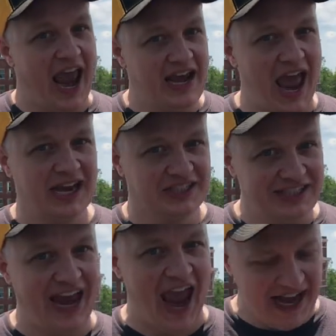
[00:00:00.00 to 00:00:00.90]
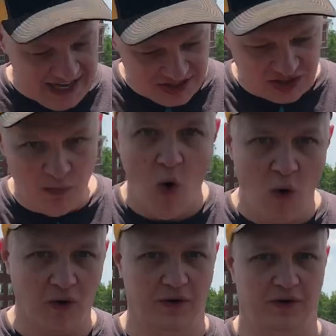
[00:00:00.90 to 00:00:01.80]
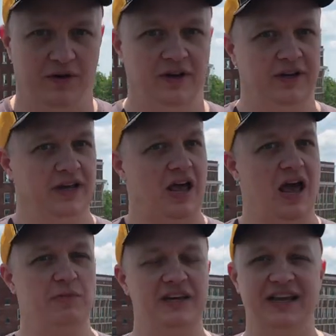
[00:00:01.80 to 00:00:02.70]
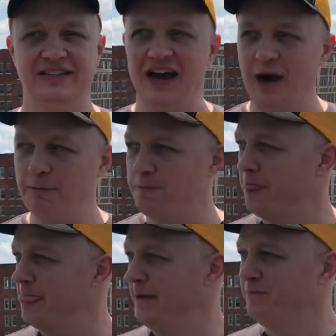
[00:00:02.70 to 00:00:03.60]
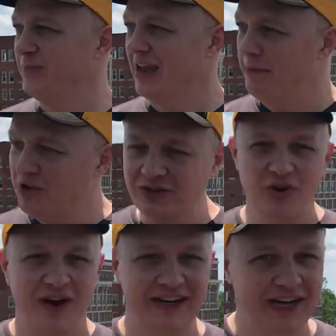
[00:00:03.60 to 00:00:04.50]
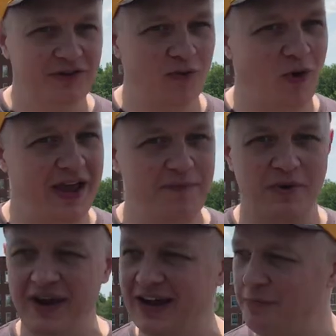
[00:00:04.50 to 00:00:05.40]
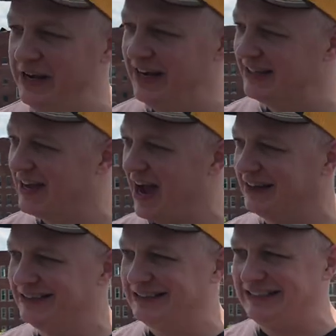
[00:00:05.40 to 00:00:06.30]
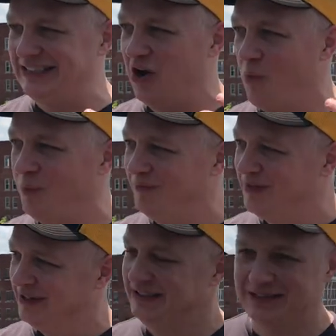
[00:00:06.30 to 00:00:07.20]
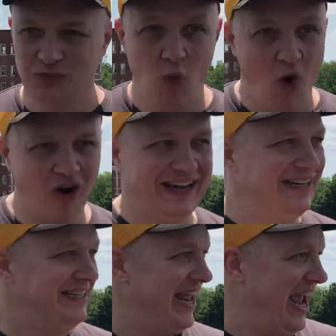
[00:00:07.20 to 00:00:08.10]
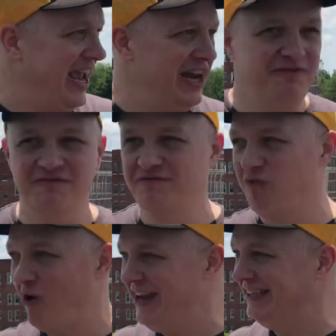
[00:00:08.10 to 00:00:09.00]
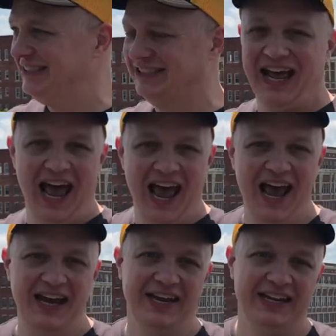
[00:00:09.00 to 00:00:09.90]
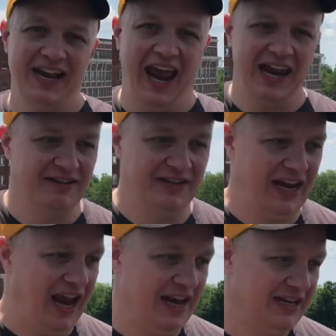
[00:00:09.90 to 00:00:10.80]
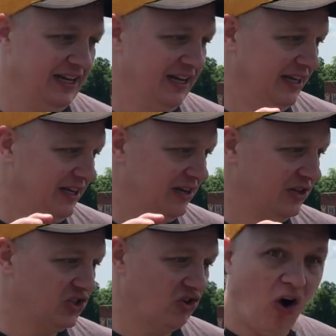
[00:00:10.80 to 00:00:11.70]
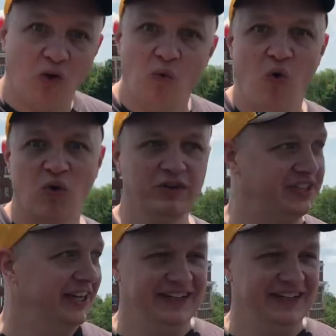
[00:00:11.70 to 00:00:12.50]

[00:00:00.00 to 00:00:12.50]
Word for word: and actually add in some horror. I mean, it's got, I'm not trying to give it away, but man, I mean, it's got, you know, Walking Dead and Frankenstein and, and, and Star Wars